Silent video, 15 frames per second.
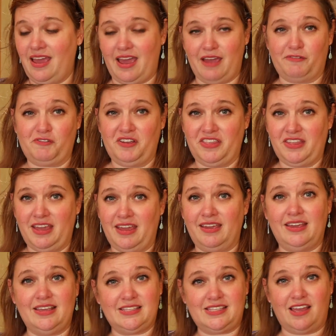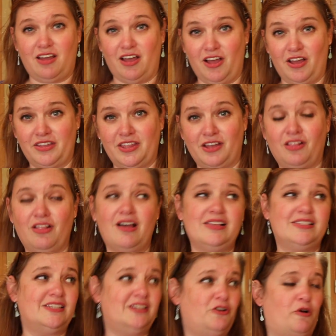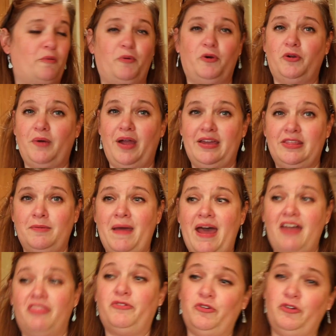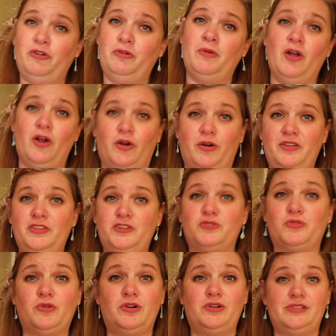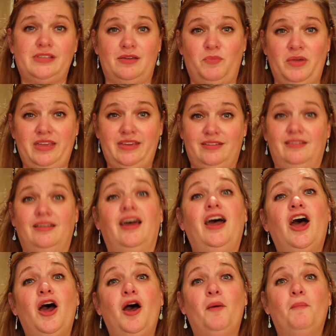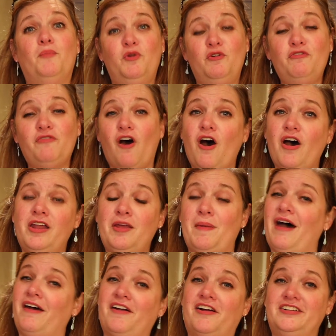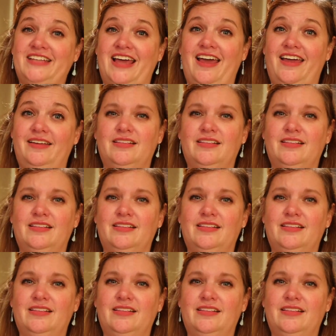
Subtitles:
Everything is hung in the closet or put away in the bathroom or in the drawers, and we can move on about our day.